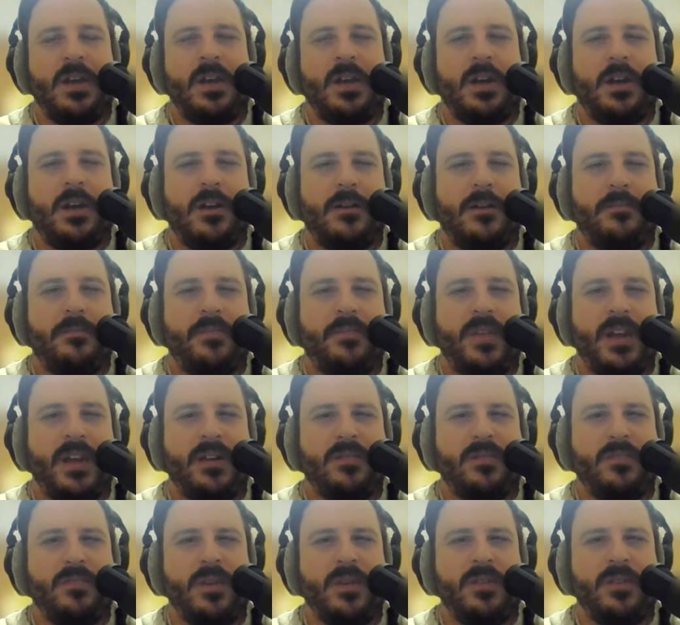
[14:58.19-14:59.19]

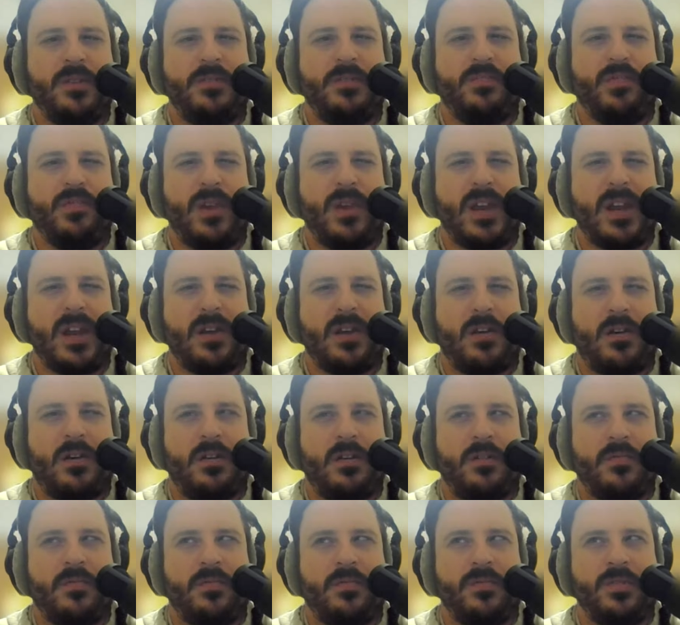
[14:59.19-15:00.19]
and really bringing
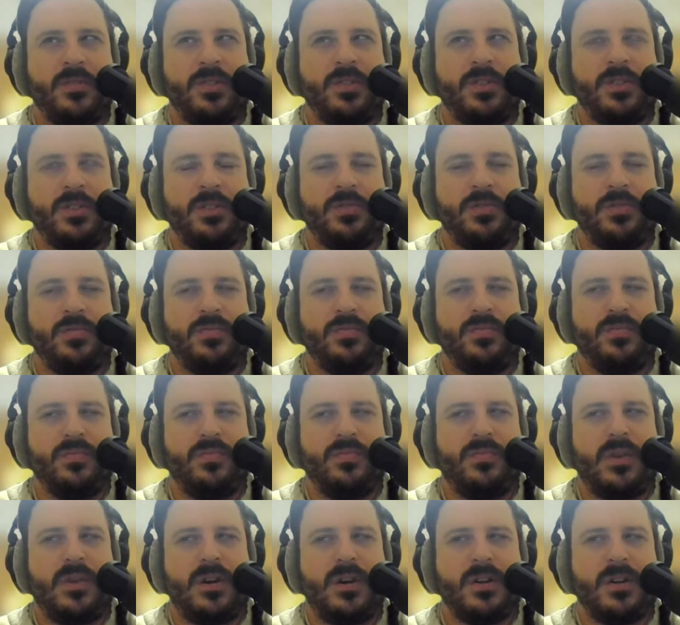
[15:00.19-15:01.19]
a
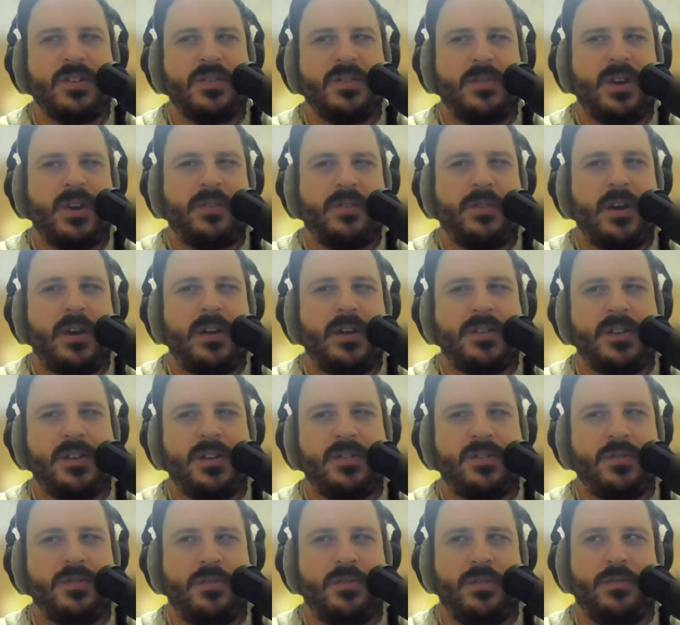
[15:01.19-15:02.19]
humongous amount of
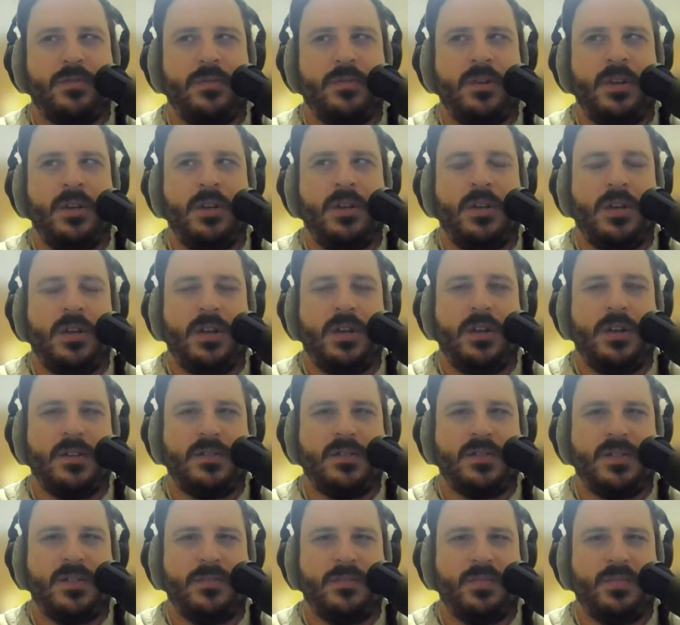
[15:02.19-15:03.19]
content to you in a
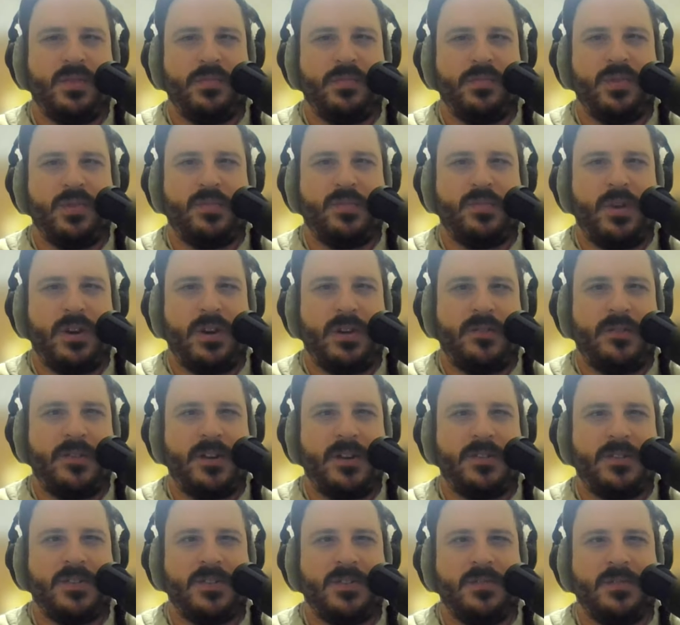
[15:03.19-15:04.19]
simple push button
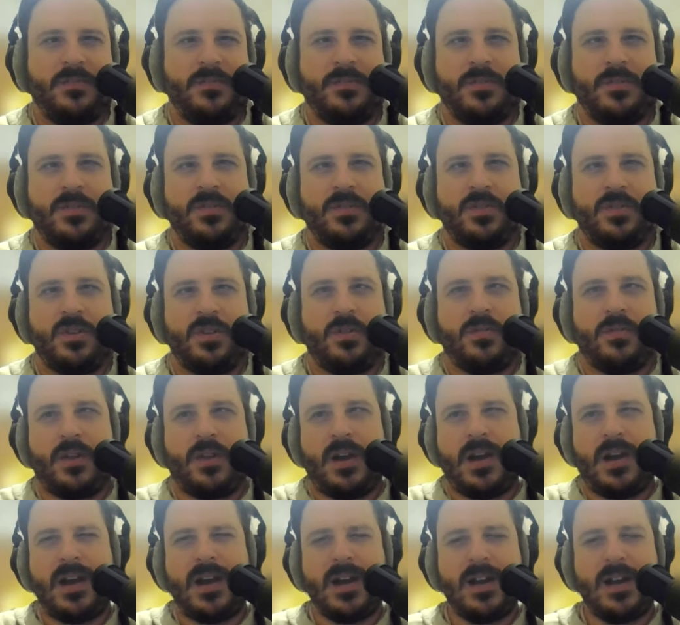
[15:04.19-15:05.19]
interface. So
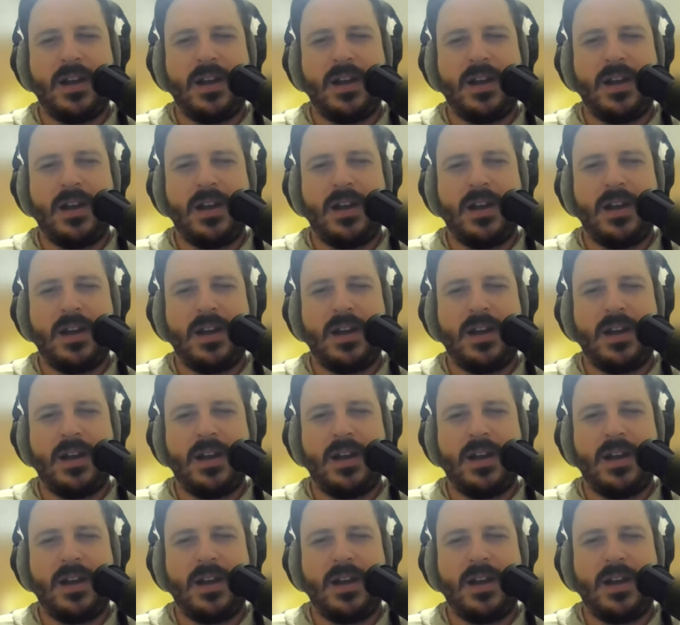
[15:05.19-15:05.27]
I